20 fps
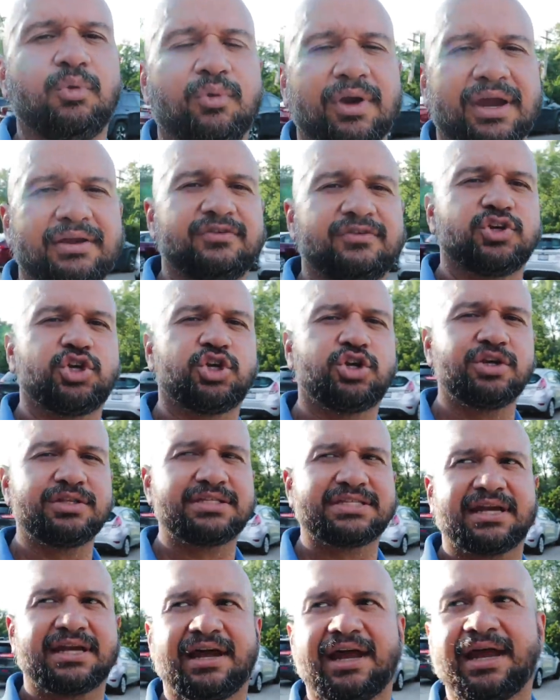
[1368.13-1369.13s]
We're having a
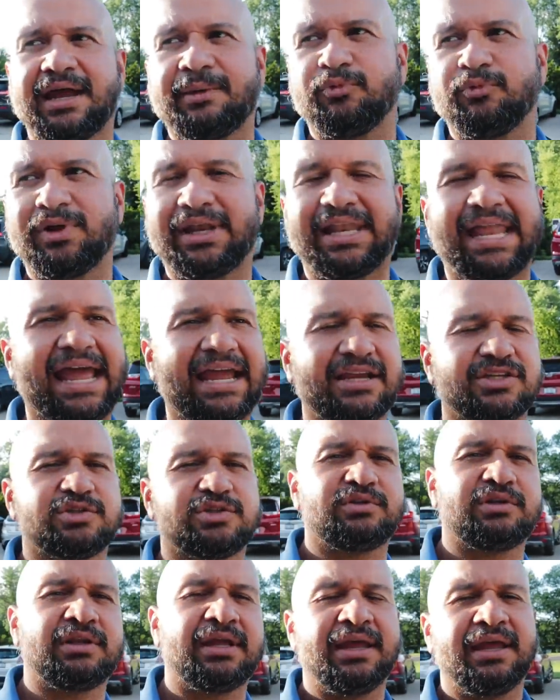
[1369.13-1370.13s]
good time,
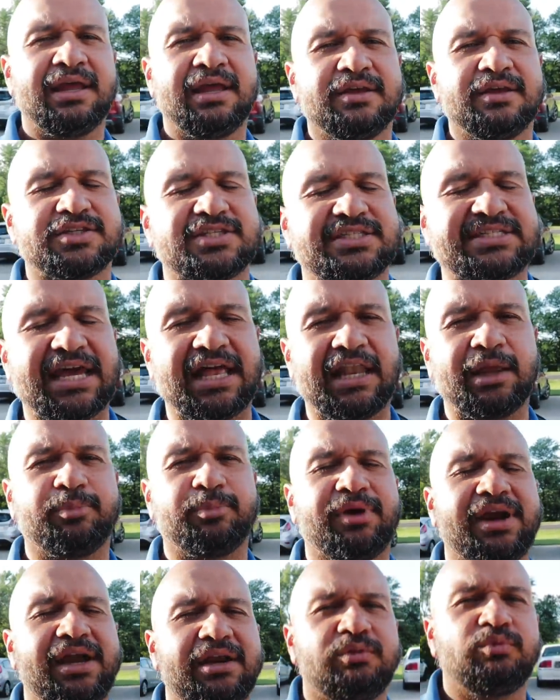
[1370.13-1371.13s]
relaxing,
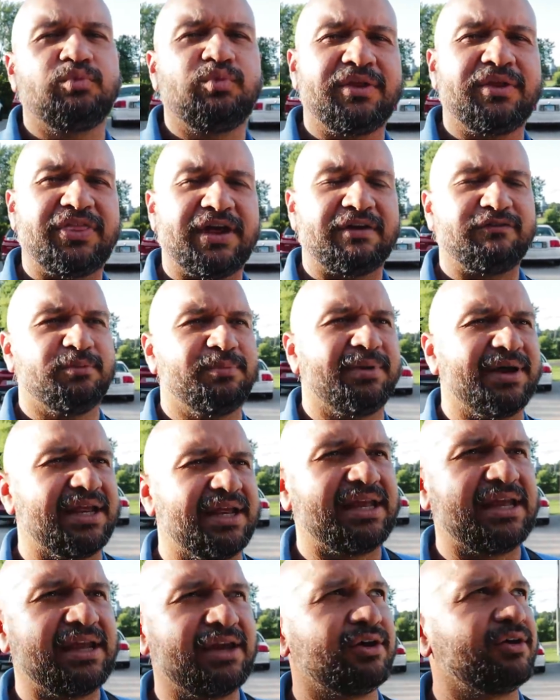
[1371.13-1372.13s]
celebrating with
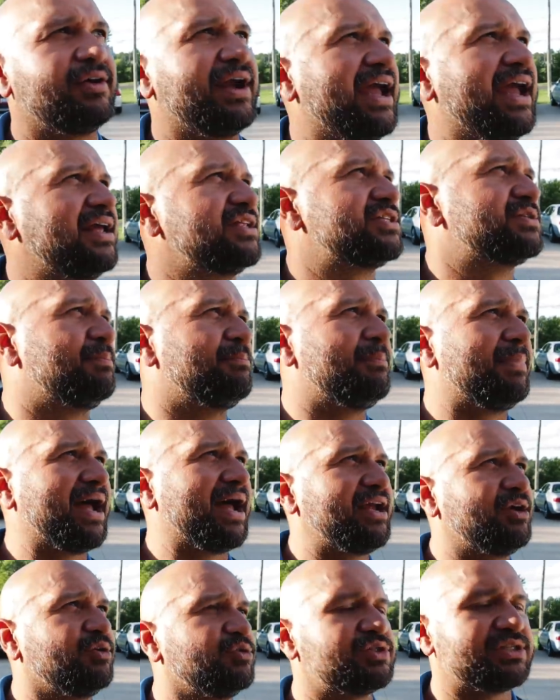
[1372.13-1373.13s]
everybody here at
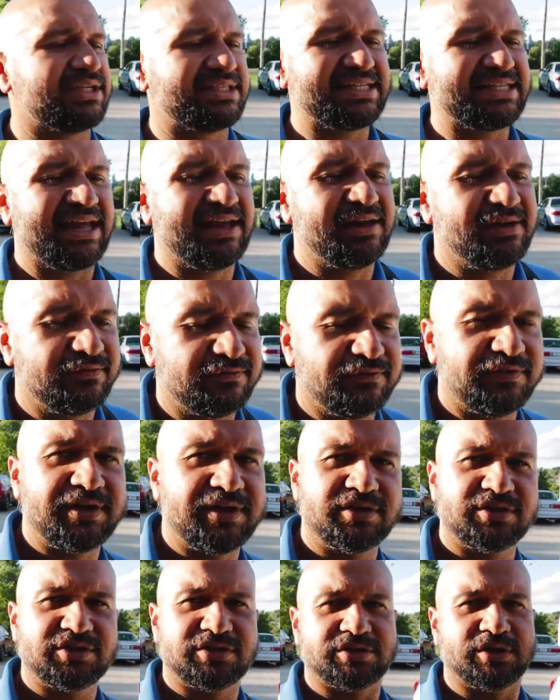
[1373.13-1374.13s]
Michael's Italian
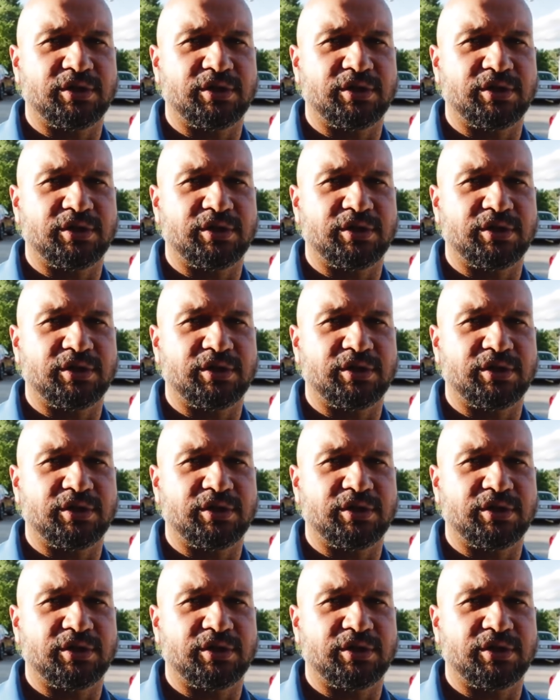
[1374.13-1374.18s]
Feast.